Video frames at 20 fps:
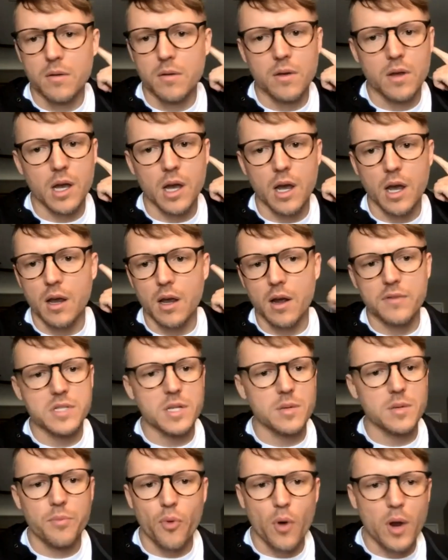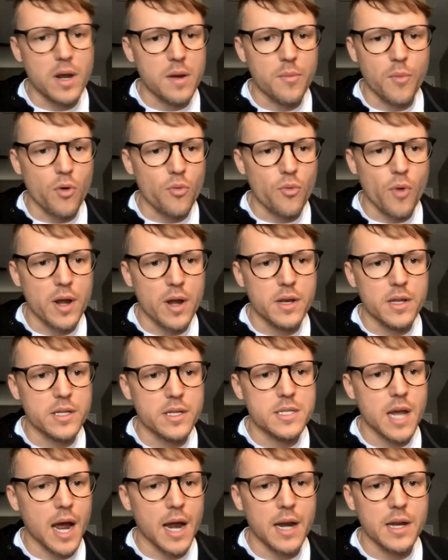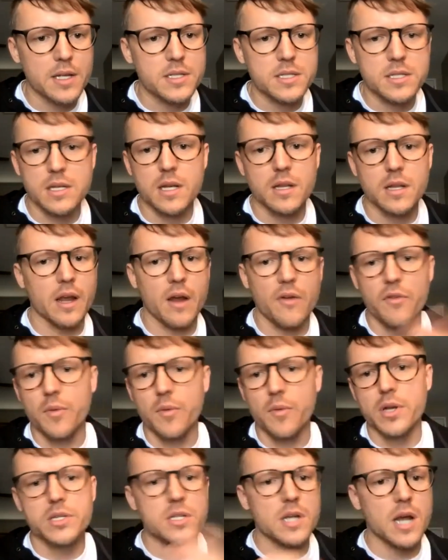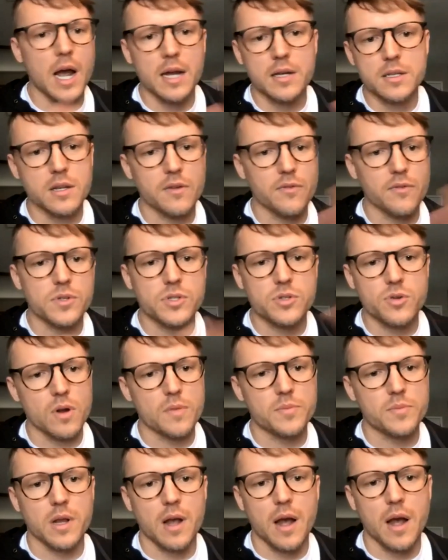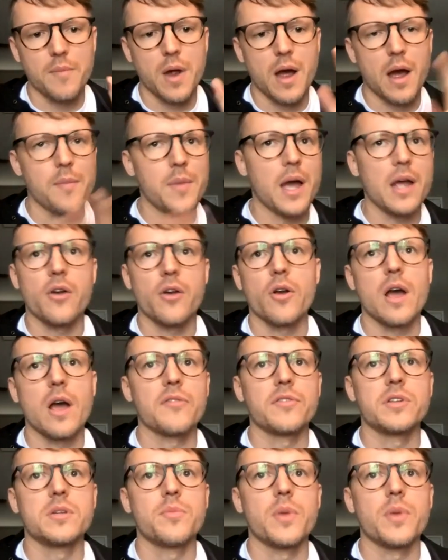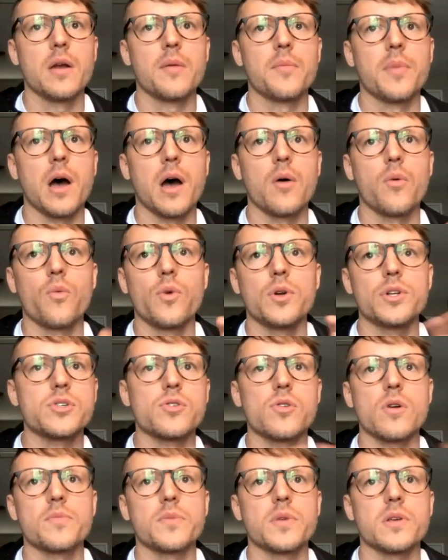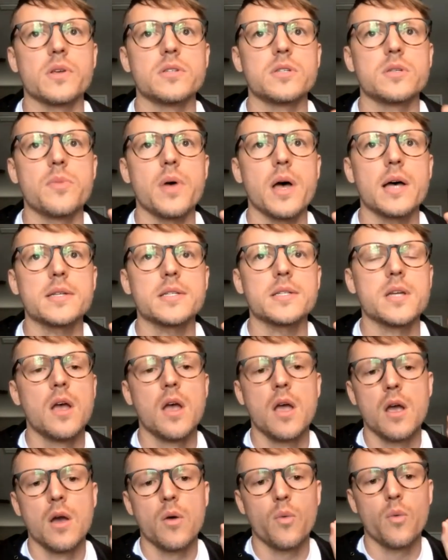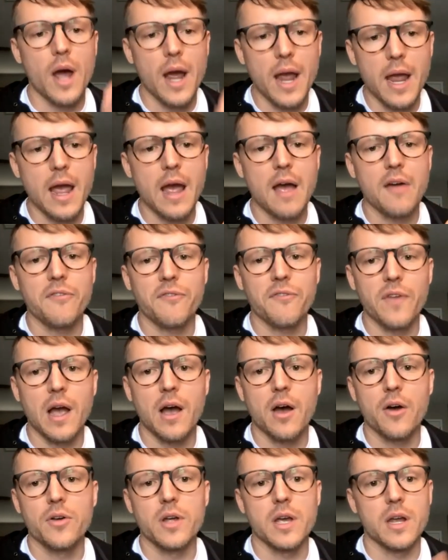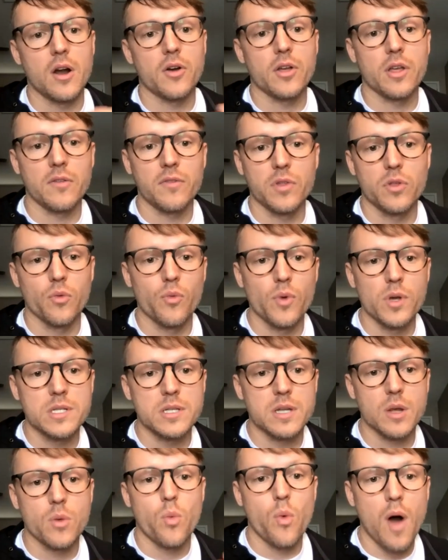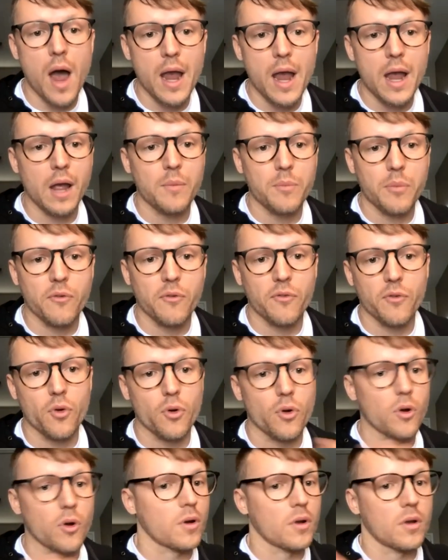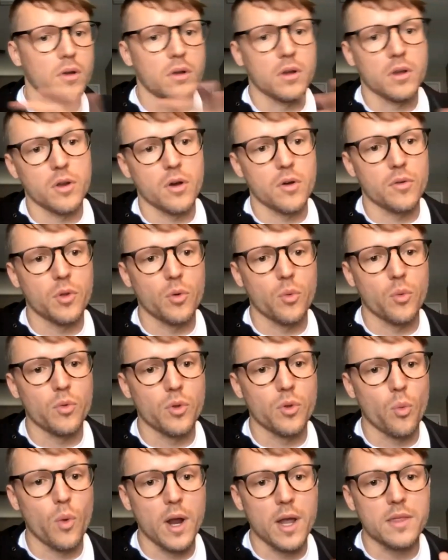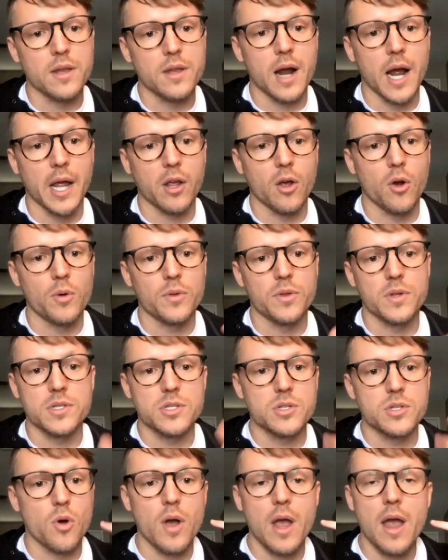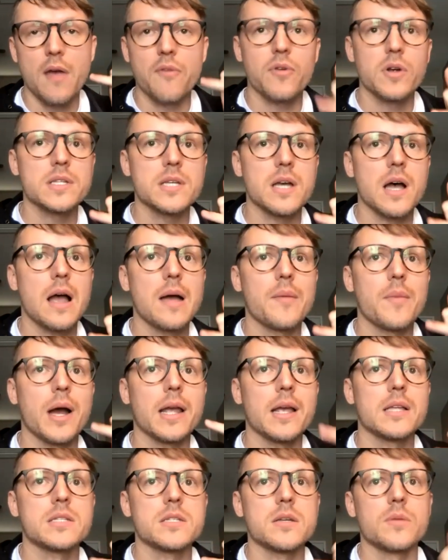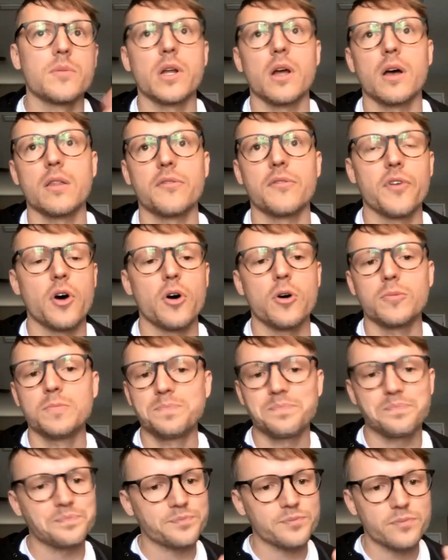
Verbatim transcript: I've seen Brandon Mulrennan. He's got his thing. Like, everybody's got different scripting. I'm not here to have a debate about which scripting is the best. What I have found, and I'll give you the reasoning why I prefer, you know, the way that I go with this. So every time I get somebody on the phone,